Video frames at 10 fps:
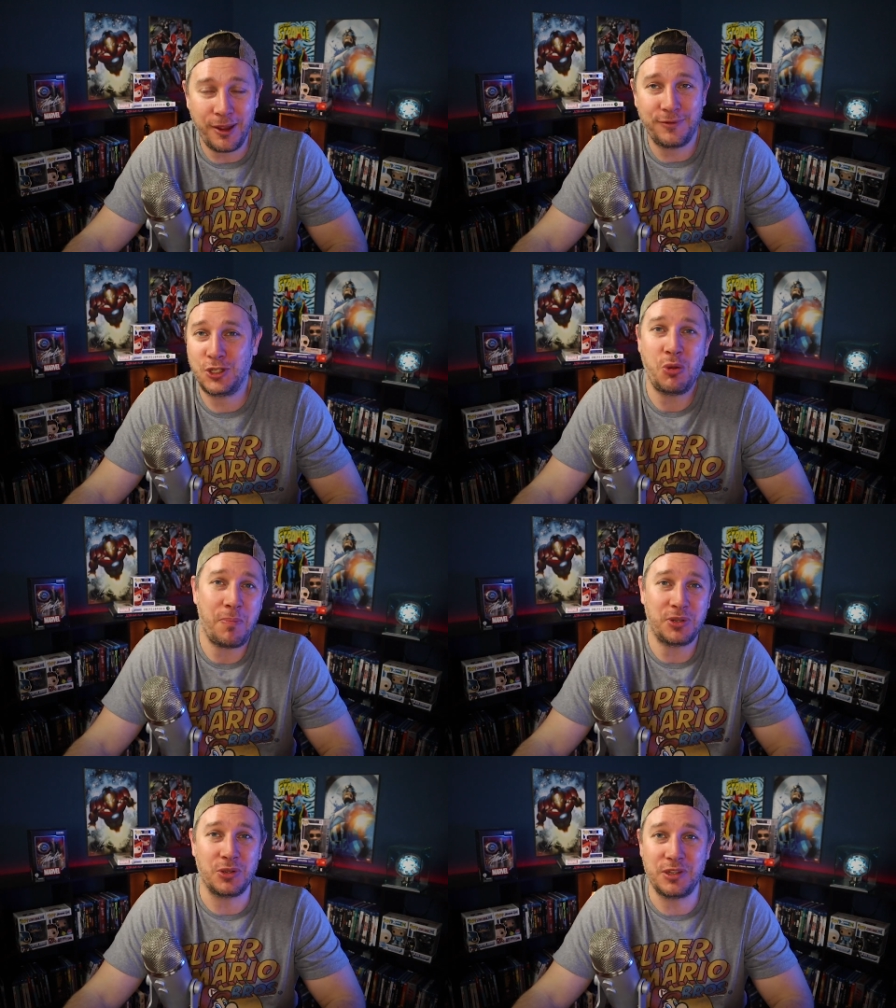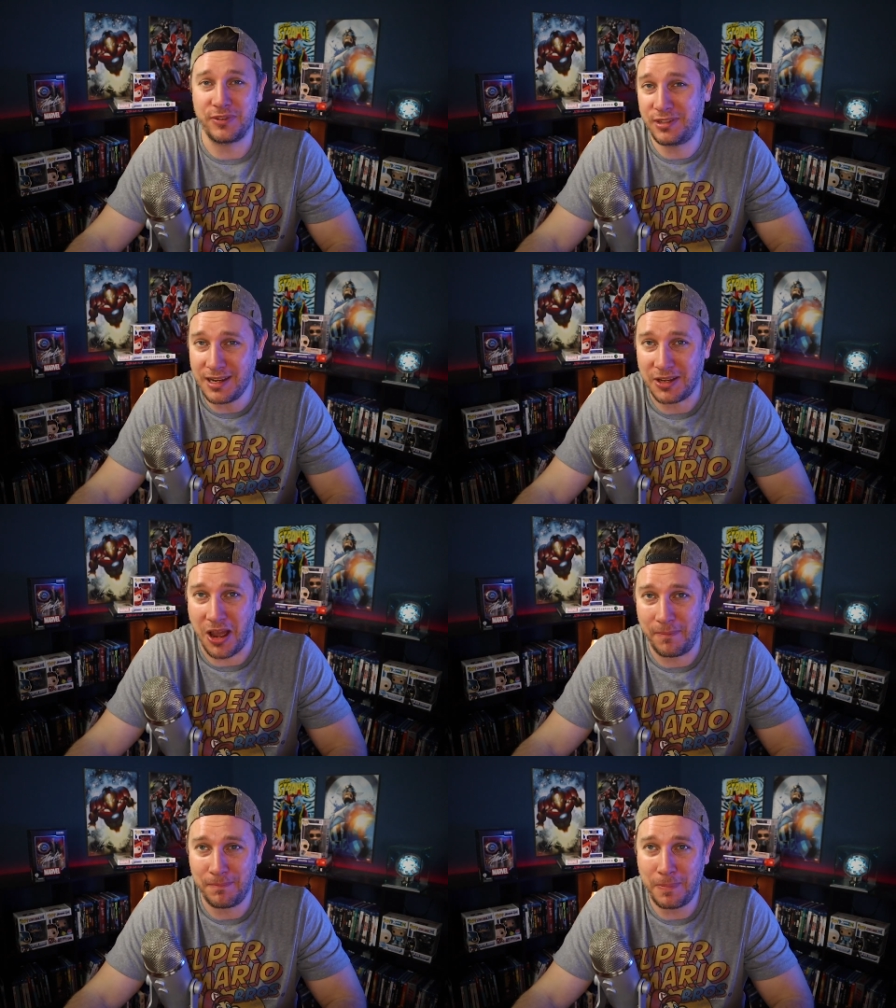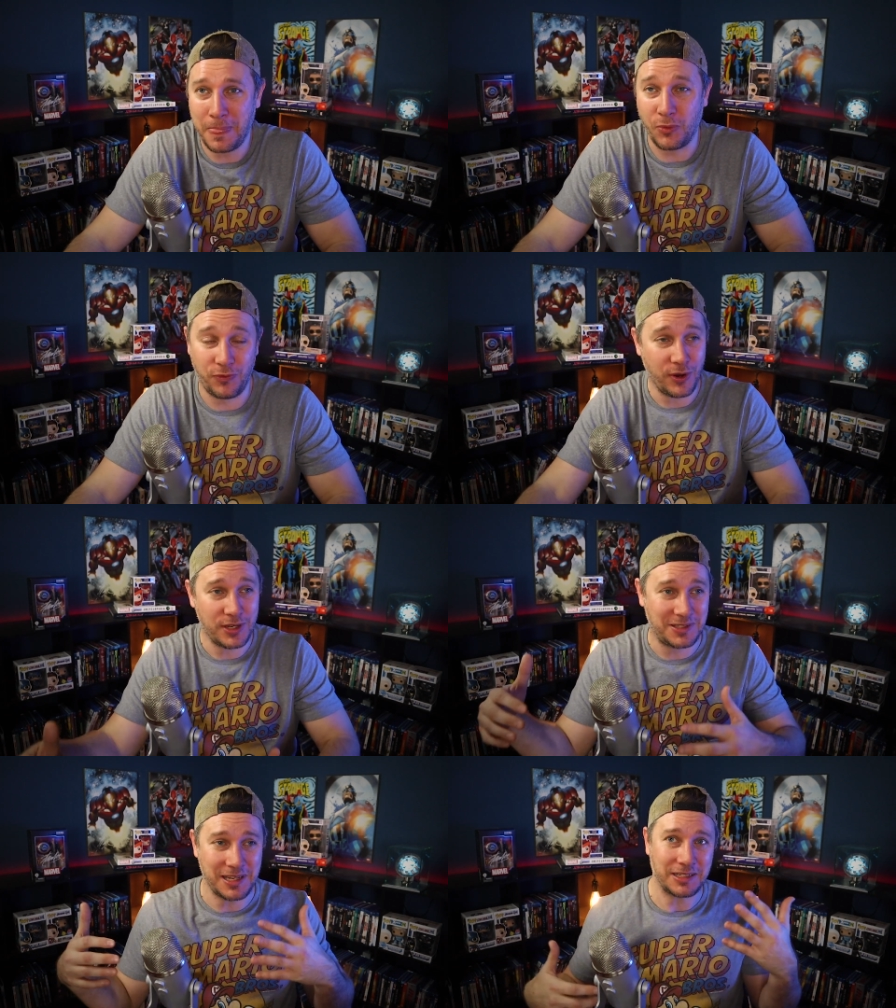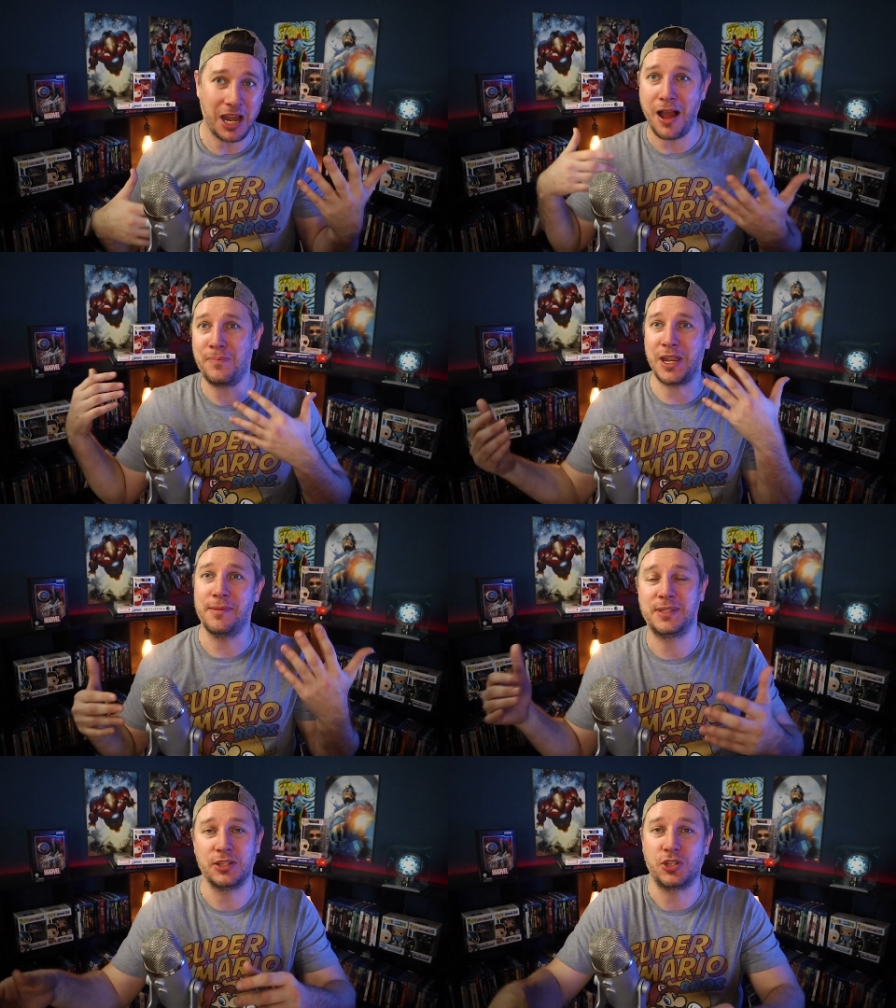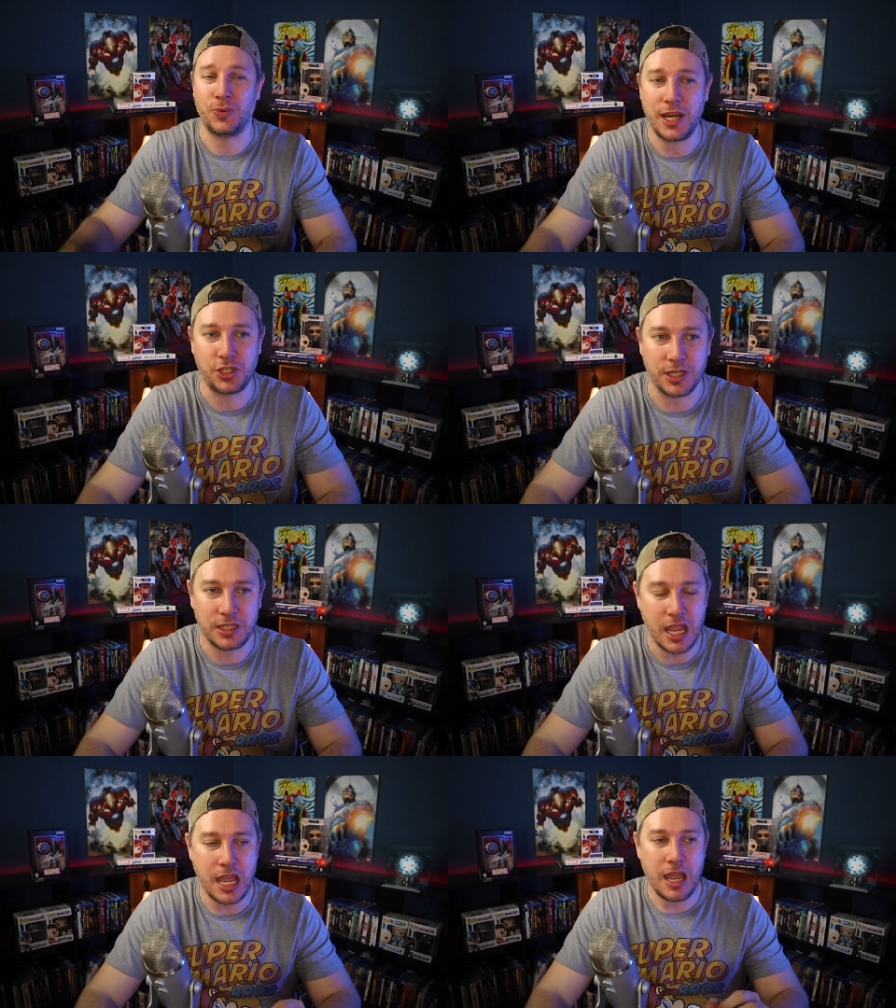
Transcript: of two episodes of a sitcom with very sitcom type situations,